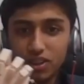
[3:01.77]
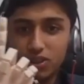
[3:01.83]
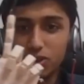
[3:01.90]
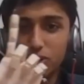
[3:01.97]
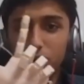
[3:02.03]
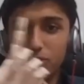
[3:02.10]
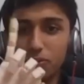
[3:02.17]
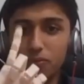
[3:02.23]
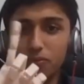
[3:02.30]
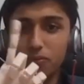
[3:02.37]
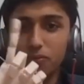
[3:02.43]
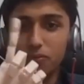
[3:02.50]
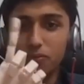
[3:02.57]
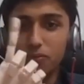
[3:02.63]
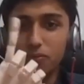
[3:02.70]
So
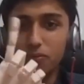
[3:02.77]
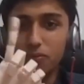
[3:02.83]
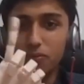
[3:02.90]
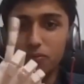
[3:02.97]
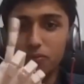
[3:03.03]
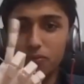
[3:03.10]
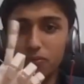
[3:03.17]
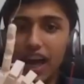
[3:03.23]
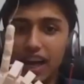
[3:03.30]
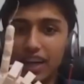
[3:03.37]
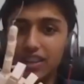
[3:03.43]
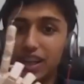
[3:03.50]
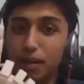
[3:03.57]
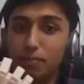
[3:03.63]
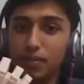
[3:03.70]
that's one of the
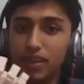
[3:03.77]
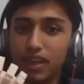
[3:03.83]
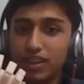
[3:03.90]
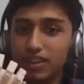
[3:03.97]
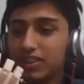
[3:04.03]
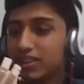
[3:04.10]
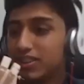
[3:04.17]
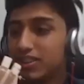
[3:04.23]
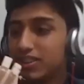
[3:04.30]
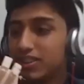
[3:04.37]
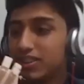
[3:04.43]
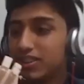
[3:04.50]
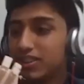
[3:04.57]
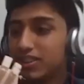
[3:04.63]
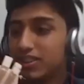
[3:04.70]
actual applications
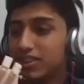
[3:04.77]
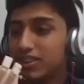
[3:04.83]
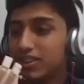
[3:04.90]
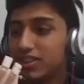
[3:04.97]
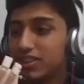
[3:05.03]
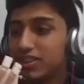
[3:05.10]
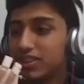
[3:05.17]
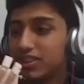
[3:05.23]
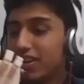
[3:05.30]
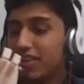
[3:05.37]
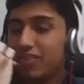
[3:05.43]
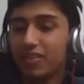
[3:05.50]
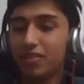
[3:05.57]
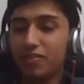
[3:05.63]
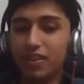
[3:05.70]

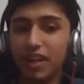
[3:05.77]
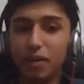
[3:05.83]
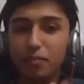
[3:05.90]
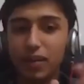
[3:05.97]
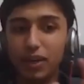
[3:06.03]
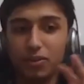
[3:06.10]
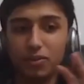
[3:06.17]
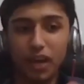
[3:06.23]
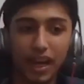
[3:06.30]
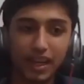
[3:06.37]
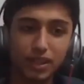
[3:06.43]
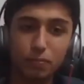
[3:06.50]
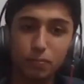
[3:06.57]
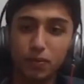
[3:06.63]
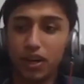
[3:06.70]
that I'm trying to
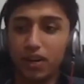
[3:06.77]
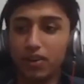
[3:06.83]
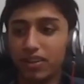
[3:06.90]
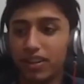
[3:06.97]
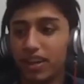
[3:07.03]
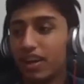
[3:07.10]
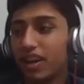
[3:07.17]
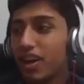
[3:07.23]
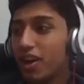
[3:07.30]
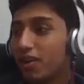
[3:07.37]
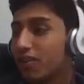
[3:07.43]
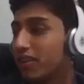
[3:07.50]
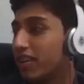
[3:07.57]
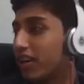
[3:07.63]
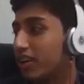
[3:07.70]
actually put out there
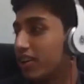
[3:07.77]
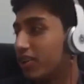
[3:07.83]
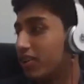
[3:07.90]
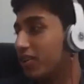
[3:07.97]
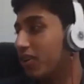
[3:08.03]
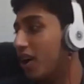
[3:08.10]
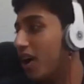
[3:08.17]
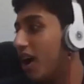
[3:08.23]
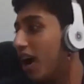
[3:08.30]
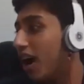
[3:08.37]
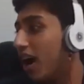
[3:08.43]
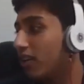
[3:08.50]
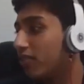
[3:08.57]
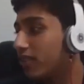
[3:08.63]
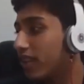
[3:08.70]
with the Arduino.
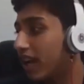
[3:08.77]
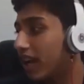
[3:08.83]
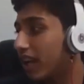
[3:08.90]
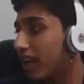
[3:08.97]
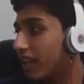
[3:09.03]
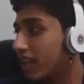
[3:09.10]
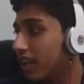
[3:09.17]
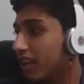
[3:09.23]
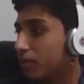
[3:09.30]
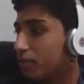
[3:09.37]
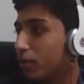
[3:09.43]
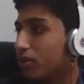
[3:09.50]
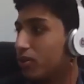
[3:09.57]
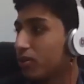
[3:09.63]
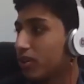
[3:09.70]
After that, I think
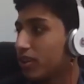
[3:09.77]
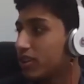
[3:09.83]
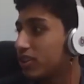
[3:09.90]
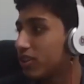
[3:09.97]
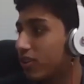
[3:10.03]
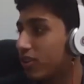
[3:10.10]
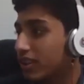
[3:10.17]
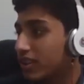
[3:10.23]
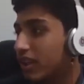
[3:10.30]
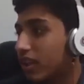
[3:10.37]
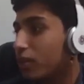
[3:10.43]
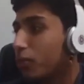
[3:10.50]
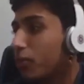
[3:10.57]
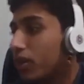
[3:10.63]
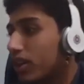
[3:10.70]
about 2 years ago, I
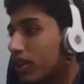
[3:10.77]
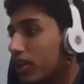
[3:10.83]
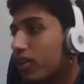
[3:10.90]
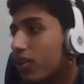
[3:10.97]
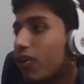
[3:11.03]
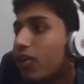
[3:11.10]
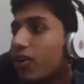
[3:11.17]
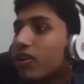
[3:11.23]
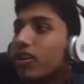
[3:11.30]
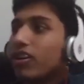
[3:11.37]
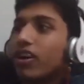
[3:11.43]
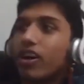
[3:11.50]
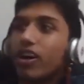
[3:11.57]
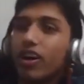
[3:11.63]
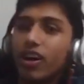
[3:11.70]
started work
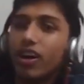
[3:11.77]
on